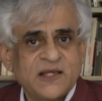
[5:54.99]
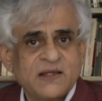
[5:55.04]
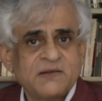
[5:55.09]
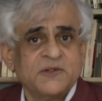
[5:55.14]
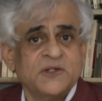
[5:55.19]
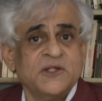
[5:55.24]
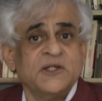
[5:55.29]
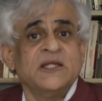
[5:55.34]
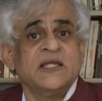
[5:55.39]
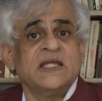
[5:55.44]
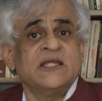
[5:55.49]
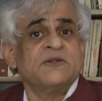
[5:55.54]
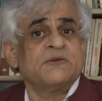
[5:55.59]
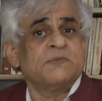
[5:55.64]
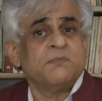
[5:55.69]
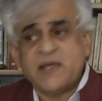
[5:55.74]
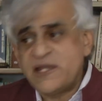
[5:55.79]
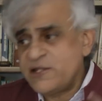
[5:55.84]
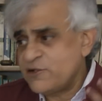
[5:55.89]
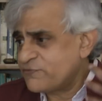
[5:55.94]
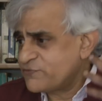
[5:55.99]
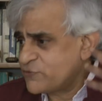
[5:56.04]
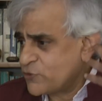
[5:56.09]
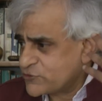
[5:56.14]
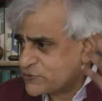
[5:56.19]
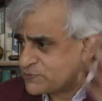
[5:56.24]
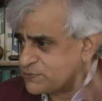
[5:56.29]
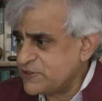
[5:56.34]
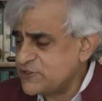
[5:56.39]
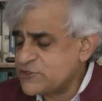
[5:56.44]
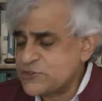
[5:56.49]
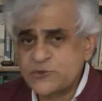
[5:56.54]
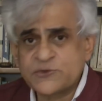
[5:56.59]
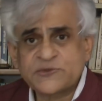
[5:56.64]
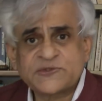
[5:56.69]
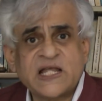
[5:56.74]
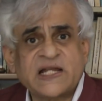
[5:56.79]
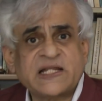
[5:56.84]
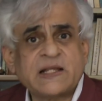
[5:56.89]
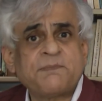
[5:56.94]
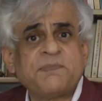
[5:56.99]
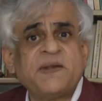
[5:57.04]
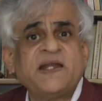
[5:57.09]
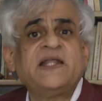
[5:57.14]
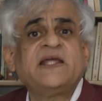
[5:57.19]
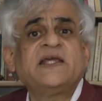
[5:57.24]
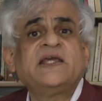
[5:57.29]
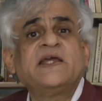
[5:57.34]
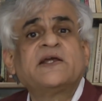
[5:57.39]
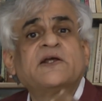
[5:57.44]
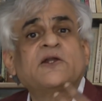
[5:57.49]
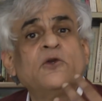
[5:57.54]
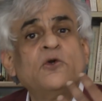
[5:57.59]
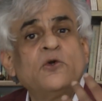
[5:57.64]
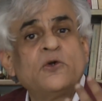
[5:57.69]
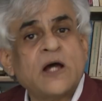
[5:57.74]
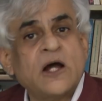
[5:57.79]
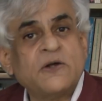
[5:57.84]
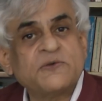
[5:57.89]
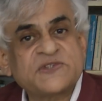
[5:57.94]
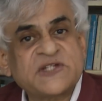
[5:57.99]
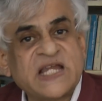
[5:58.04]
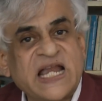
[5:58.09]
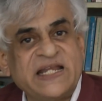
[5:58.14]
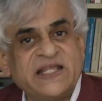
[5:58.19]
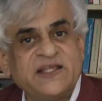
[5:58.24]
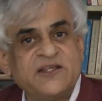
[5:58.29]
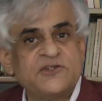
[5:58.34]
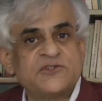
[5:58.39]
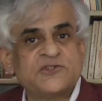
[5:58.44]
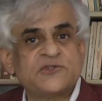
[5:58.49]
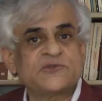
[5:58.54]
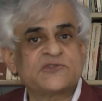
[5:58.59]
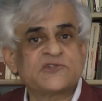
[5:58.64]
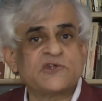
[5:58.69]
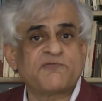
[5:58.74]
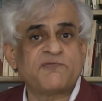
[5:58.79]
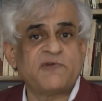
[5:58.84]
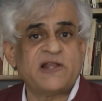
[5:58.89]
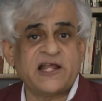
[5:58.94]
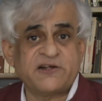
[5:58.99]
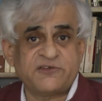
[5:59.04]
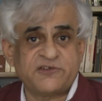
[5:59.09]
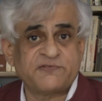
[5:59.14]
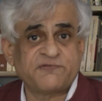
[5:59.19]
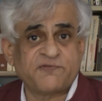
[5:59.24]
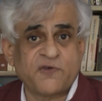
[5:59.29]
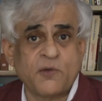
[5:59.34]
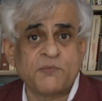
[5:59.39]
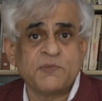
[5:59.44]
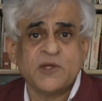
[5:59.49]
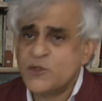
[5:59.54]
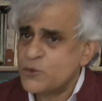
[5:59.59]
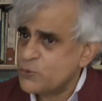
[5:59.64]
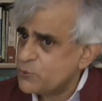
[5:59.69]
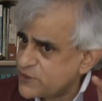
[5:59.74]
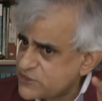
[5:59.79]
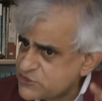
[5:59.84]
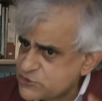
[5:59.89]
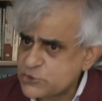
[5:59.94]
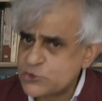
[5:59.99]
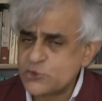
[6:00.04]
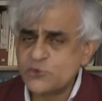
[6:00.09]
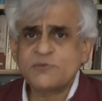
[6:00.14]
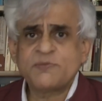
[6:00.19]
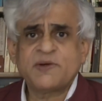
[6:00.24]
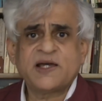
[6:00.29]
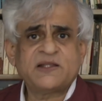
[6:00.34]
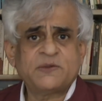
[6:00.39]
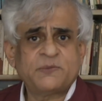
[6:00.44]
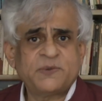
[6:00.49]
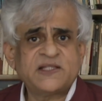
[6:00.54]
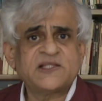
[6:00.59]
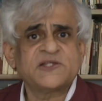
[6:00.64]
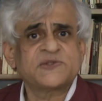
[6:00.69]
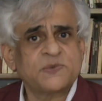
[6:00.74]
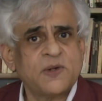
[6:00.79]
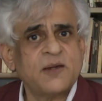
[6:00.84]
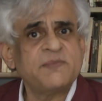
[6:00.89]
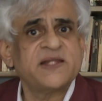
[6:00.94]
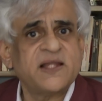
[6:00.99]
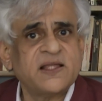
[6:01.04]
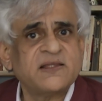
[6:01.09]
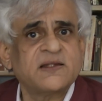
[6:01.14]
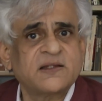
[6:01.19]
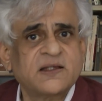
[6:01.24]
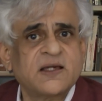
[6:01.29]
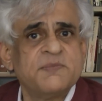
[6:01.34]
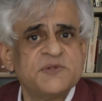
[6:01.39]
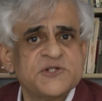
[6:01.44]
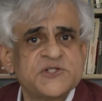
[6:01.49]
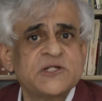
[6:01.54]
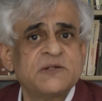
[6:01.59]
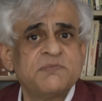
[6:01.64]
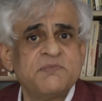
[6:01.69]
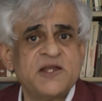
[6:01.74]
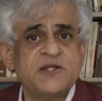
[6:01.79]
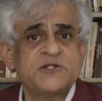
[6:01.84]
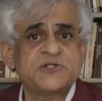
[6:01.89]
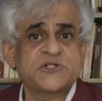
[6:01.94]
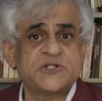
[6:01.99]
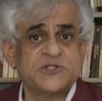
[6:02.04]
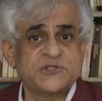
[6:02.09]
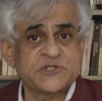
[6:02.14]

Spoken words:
Yeah. Many of those issues that are pending include outstanding issues of land reform, which too, by the way, the Swaminathan Commission